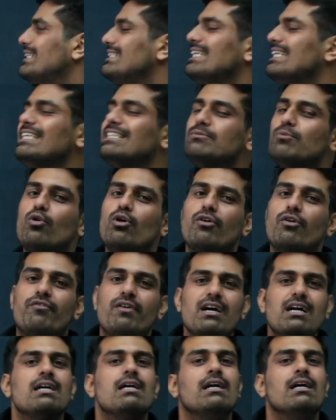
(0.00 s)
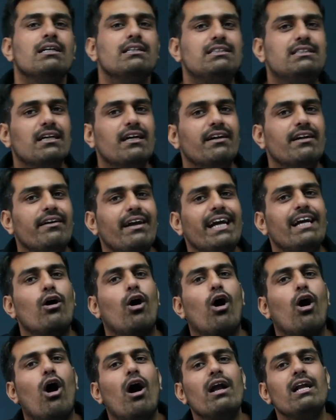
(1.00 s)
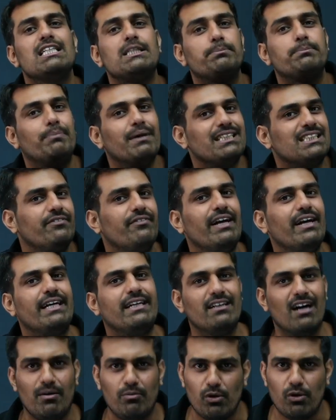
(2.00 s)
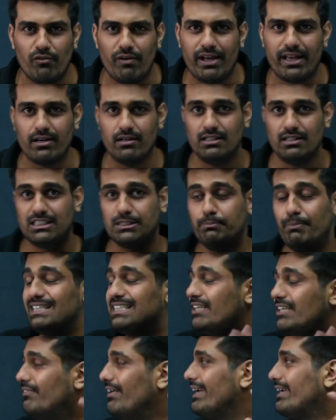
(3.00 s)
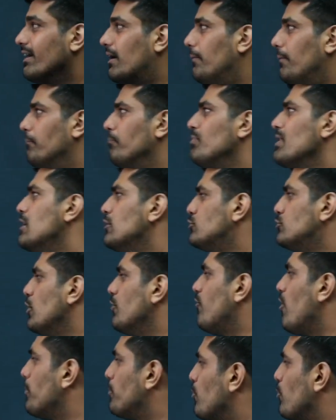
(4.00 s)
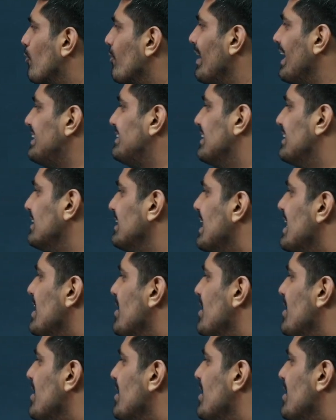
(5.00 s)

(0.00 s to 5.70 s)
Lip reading: is more of a generic or specific term over here, So for progression, if